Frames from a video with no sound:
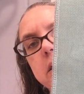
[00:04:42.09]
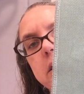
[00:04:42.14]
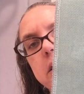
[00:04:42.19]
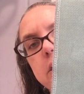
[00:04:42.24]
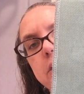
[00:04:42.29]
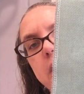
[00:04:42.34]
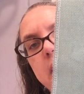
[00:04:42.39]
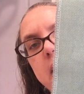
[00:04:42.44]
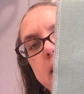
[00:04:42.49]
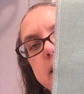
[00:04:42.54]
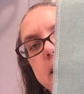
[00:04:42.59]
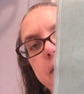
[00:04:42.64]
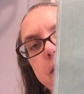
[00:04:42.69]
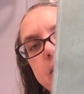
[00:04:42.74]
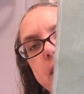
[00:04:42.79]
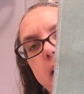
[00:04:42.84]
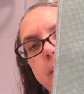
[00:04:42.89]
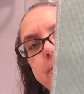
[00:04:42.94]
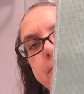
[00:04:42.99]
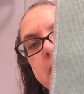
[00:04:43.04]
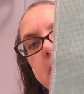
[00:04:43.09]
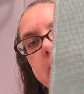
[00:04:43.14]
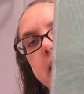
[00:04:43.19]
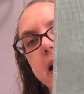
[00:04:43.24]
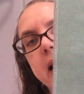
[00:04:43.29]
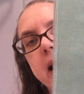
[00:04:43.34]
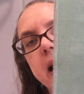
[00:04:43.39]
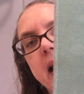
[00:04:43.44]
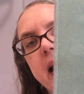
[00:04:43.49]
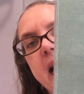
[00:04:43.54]
So that's how I kept it.
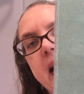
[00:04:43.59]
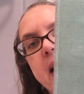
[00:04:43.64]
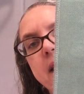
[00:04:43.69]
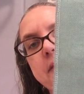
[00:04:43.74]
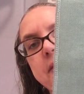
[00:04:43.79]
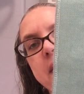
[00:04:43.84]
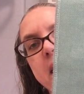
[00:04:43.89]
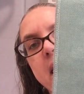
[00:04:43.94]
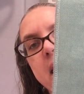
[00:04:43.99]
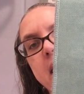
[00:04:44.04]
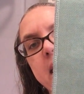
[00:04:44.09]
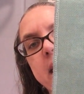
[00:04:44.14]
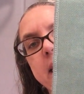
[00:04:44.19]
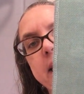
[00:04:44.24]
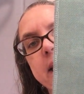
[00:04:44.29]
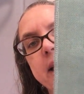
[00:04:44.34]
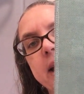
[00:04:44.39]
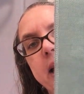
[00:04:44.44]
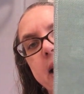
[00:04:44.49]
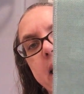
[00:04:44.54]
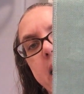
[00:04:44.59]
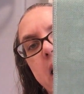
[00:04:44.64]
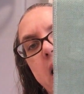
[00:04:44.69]
And then